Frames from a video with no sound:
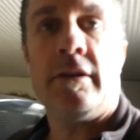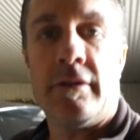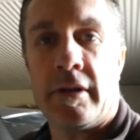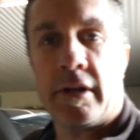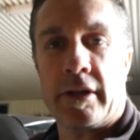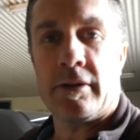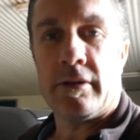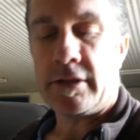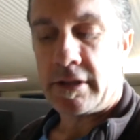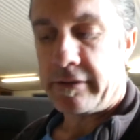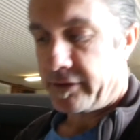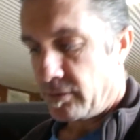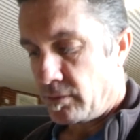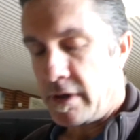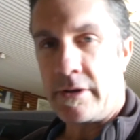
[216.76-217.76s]
Righto guys,
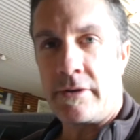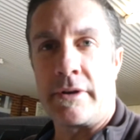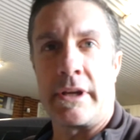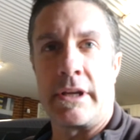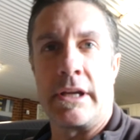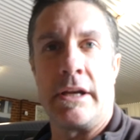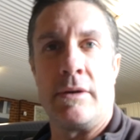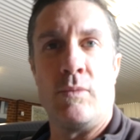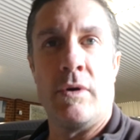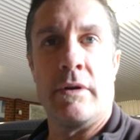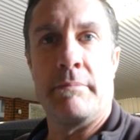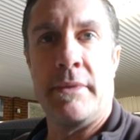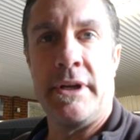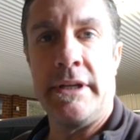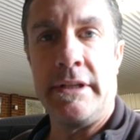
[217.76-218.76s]
if you're wondering
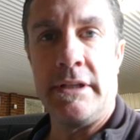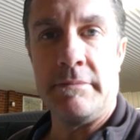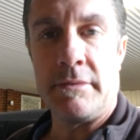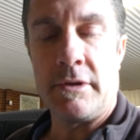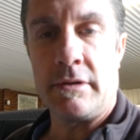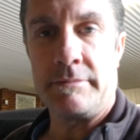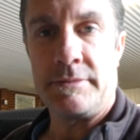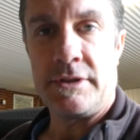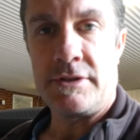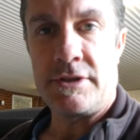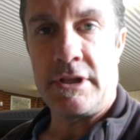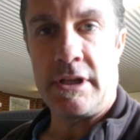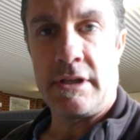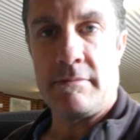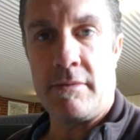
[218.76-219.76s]
what medium I'm
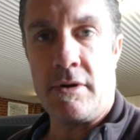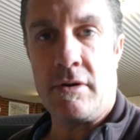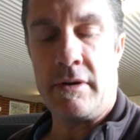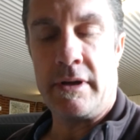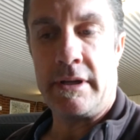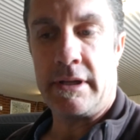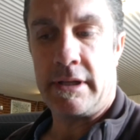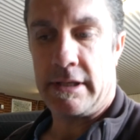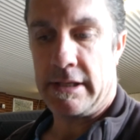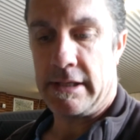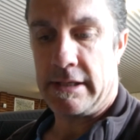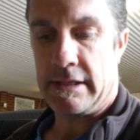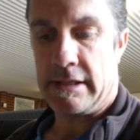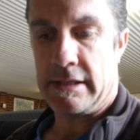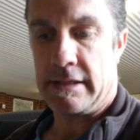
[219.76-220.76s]
using in my
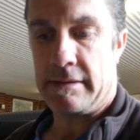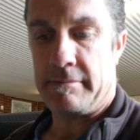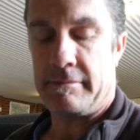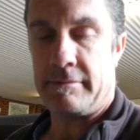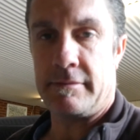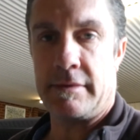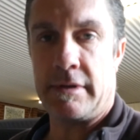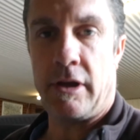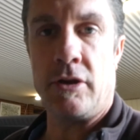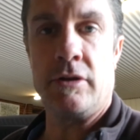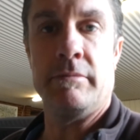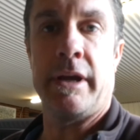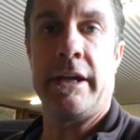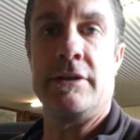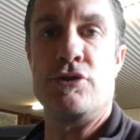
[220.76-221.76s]

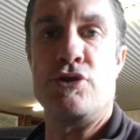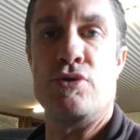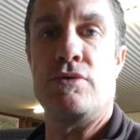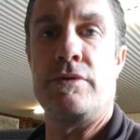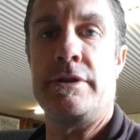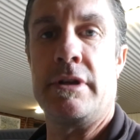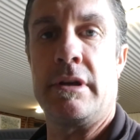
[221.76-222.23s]
homemade jewellery